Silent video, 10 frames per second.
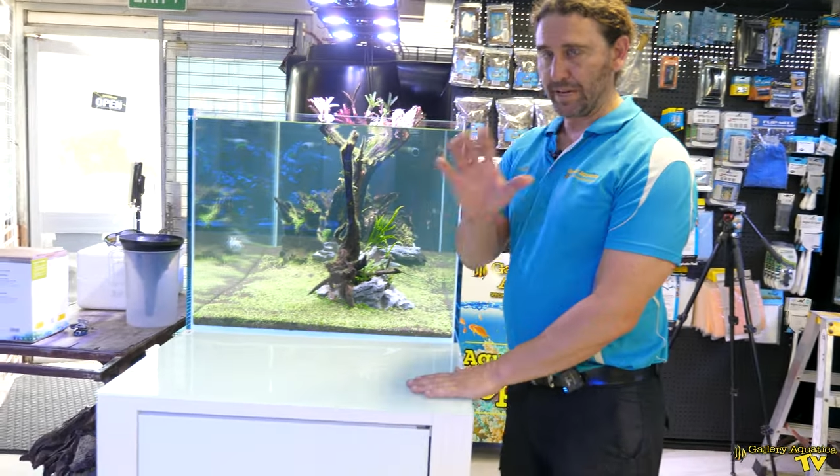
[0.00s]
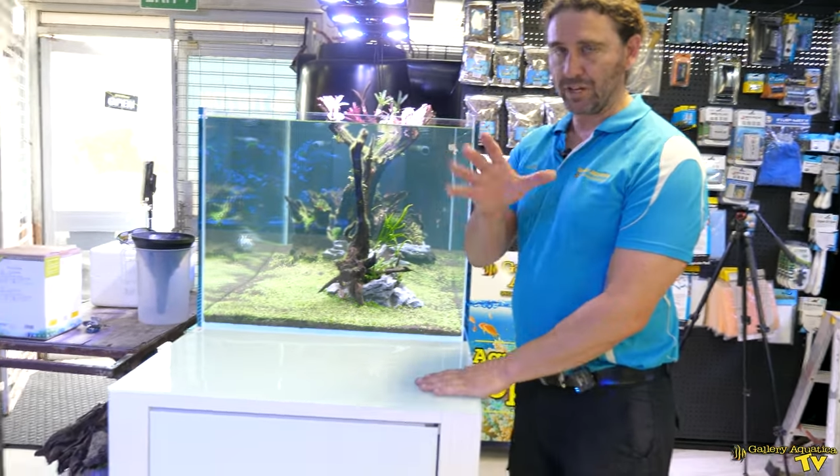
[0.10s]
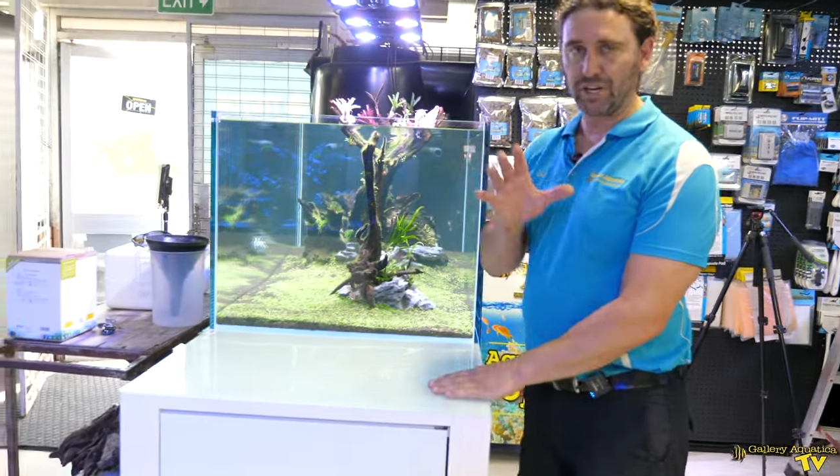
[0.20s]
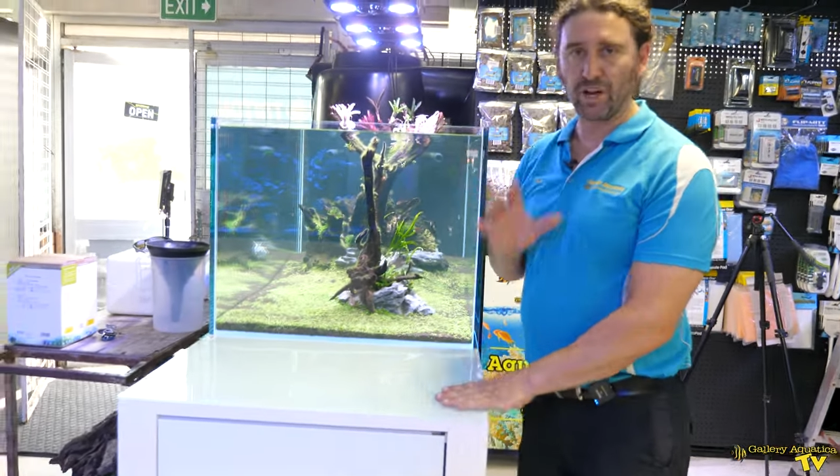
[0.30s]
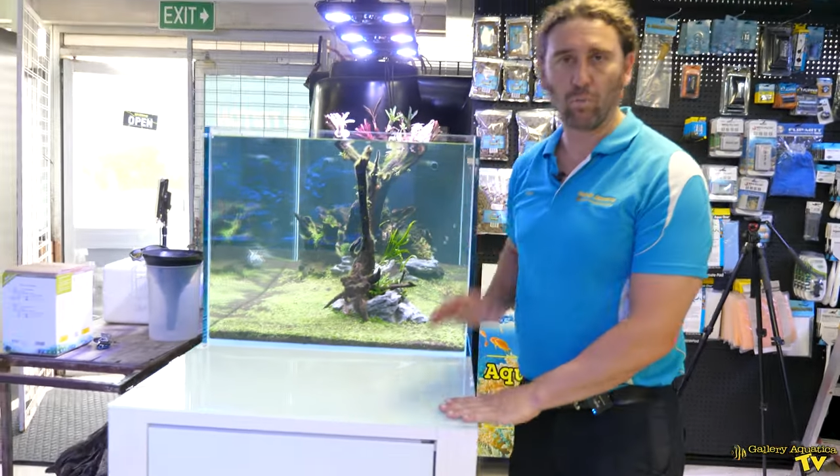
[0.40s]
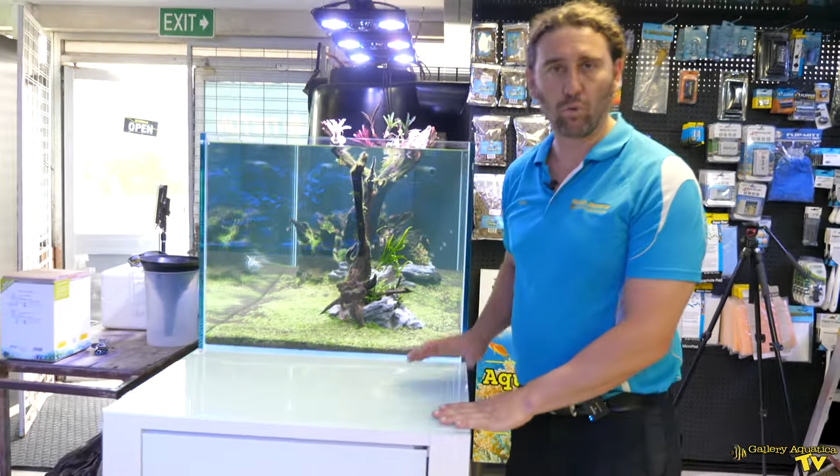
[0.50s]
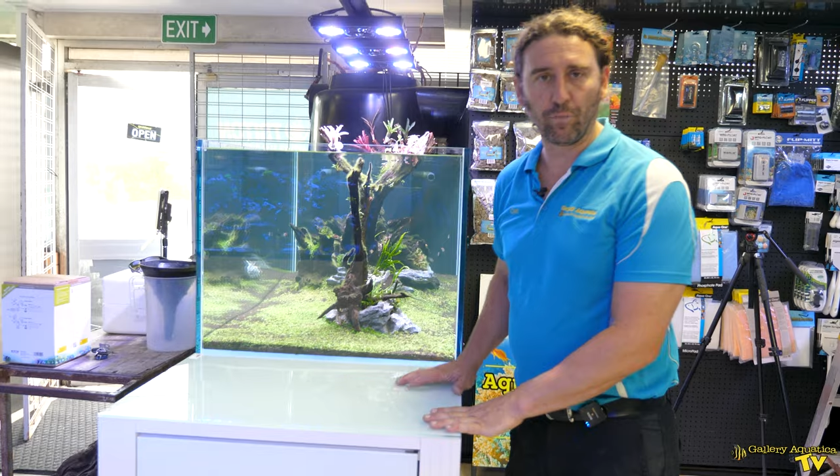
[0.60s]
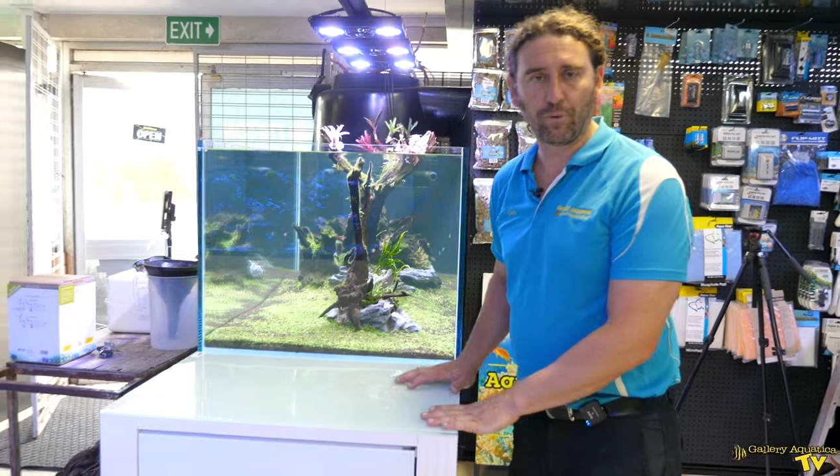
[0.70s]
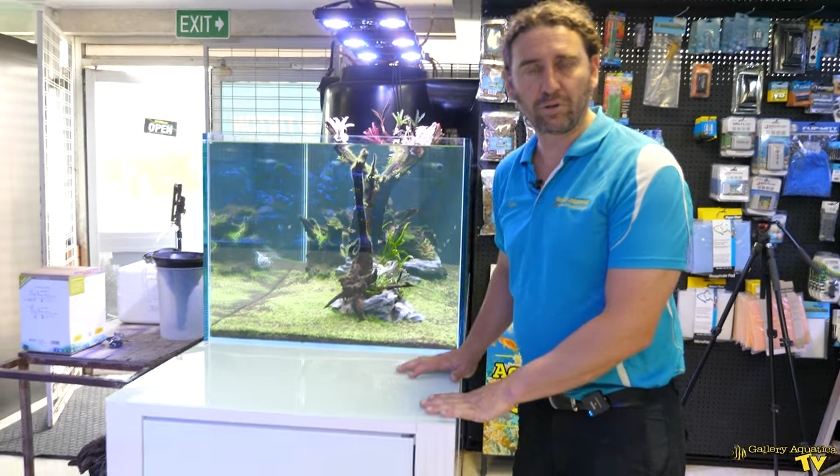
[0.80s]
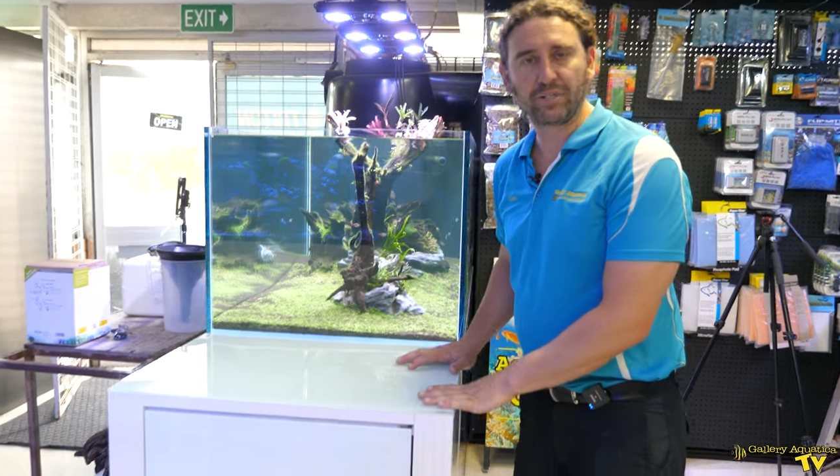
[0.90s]
actually a
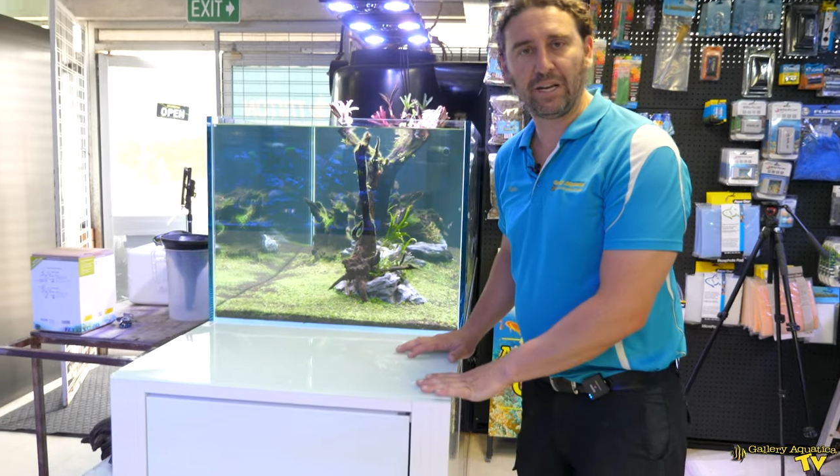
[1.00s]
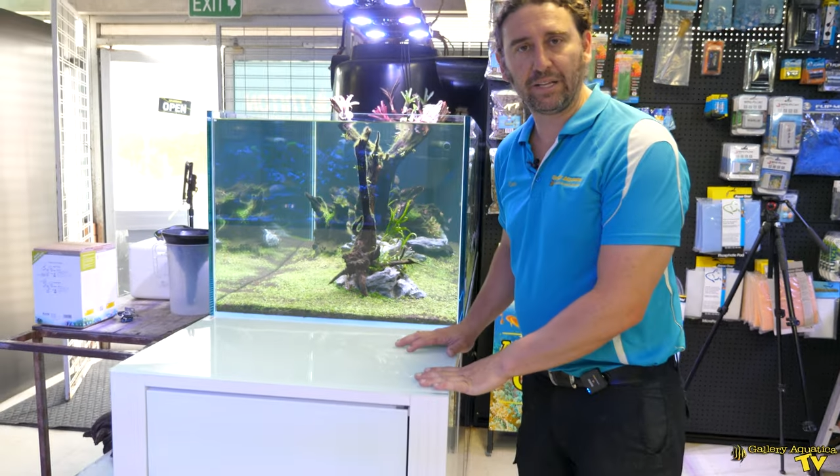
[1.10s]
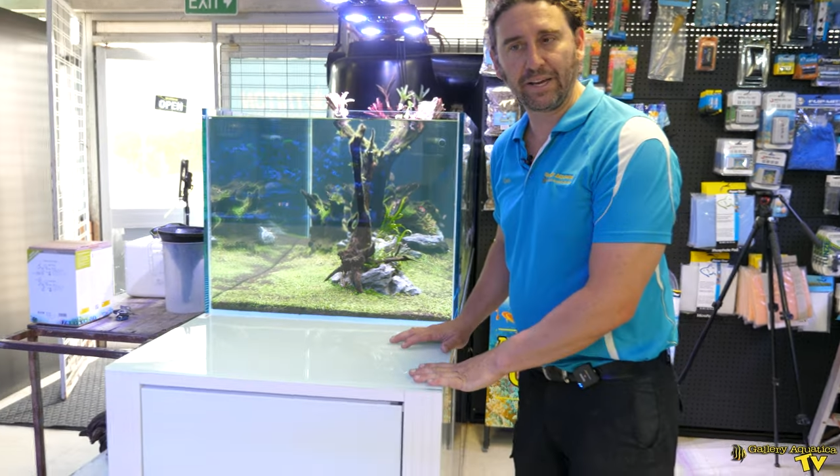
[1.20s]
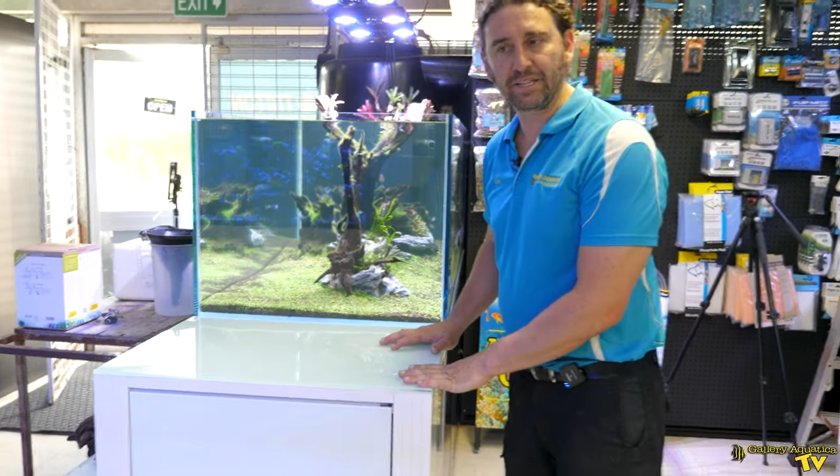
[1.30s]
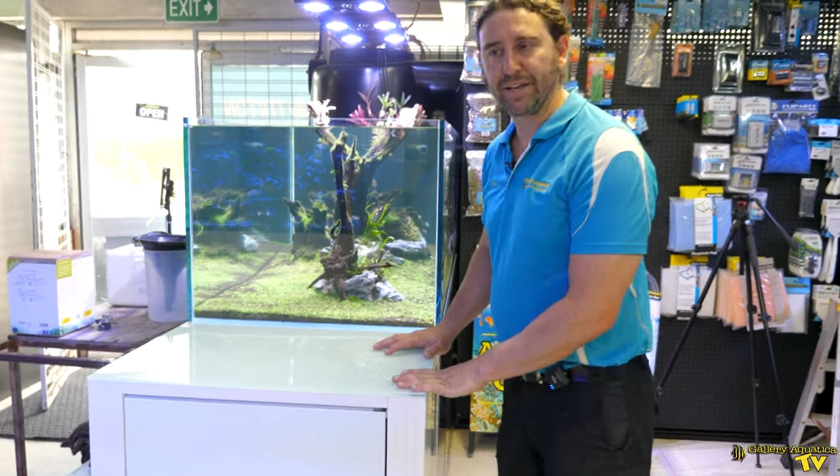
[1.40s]
Waterbox LX.